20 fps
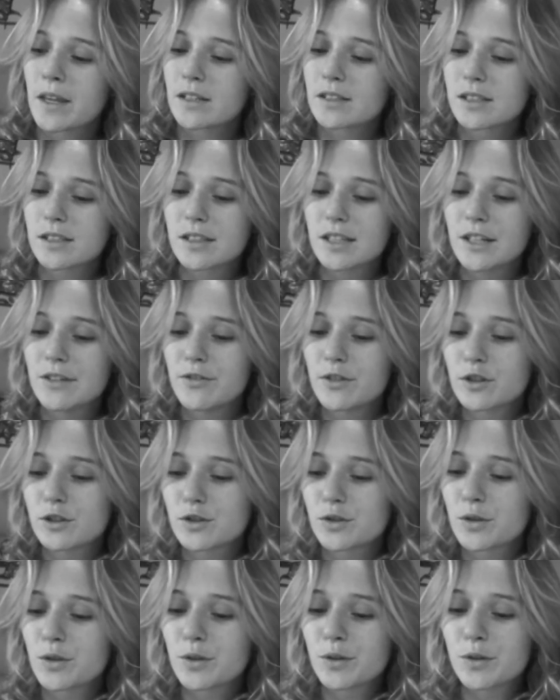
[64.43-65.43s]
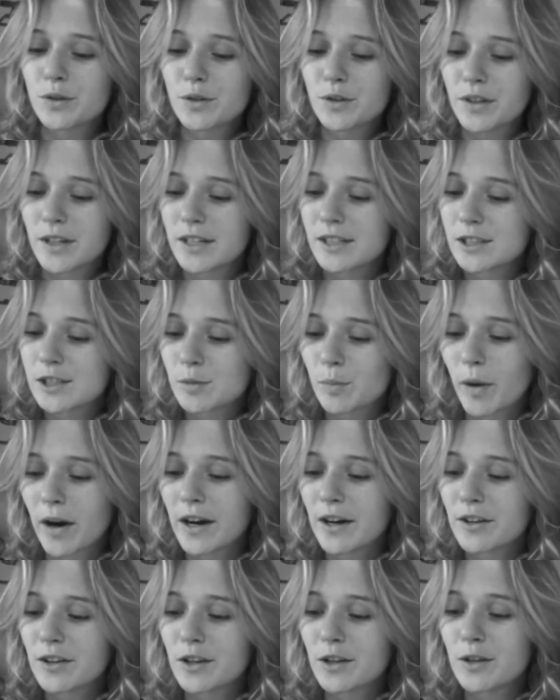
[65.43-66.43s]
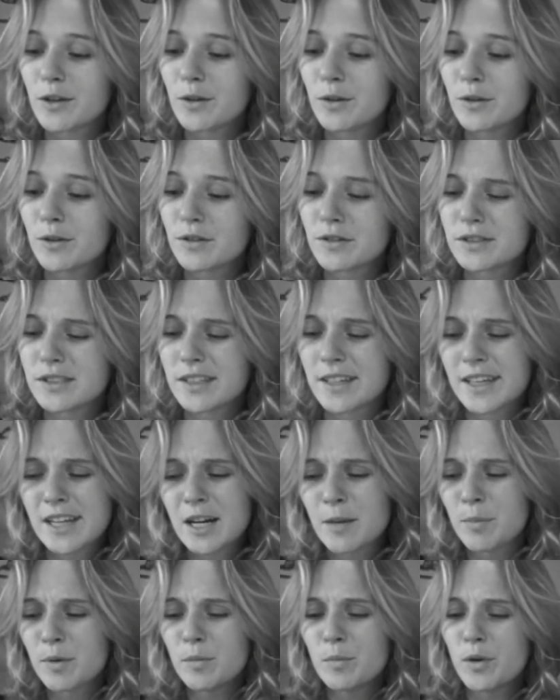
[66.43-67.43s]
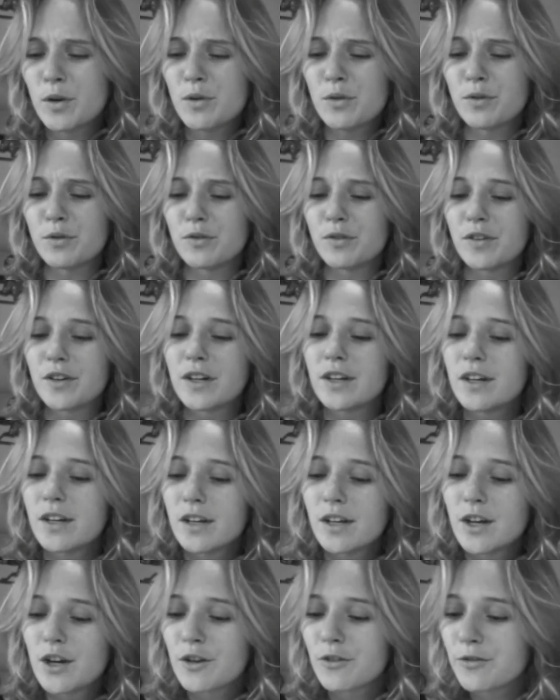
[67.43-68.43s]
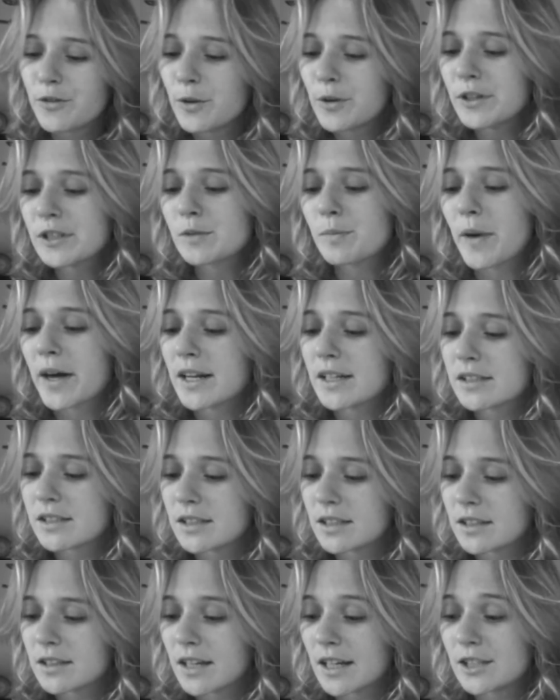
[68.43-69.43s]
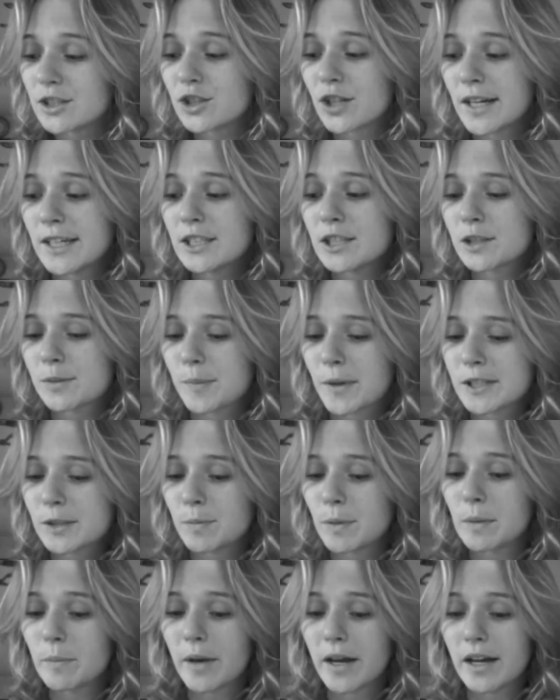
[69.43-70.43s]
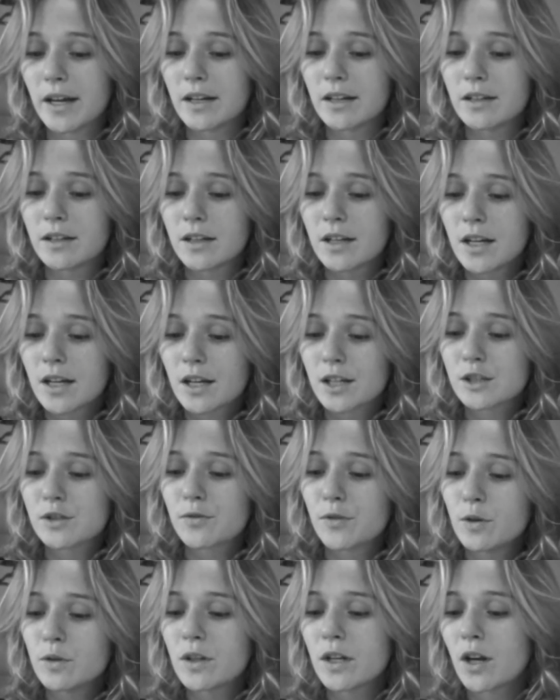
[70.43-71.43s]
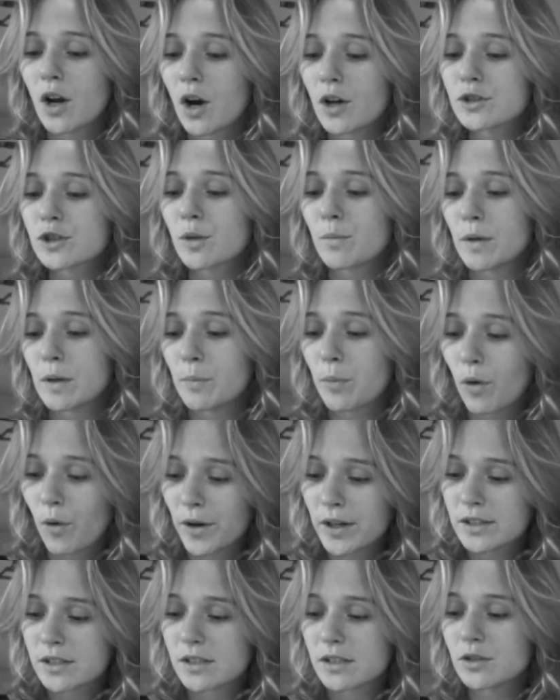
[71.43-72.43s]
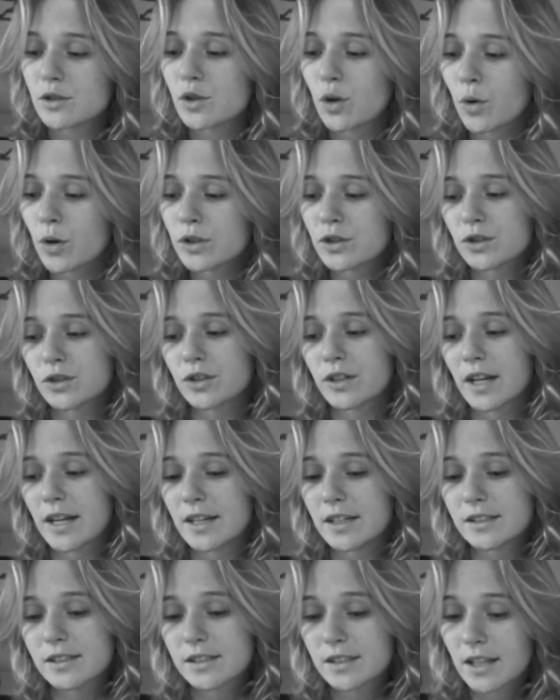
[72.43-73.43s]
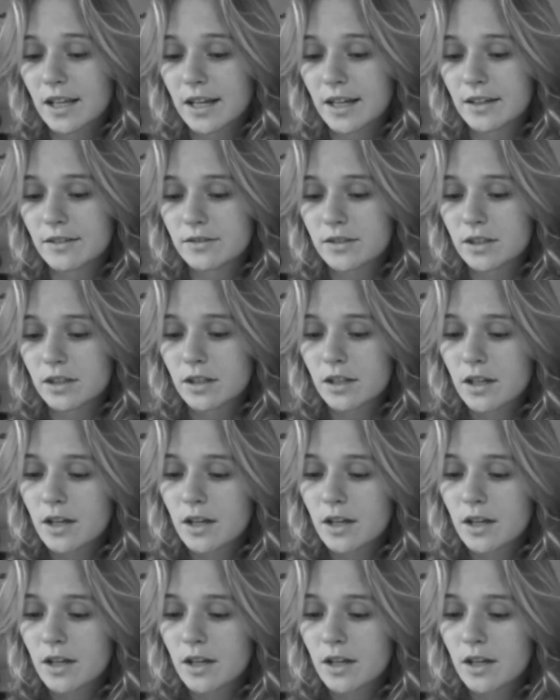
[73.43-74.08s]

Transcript: to live your truth and inspire the youth to get up and move. Food is medicine and changes must be made because food can also be poisoned, tortured, and enslaved.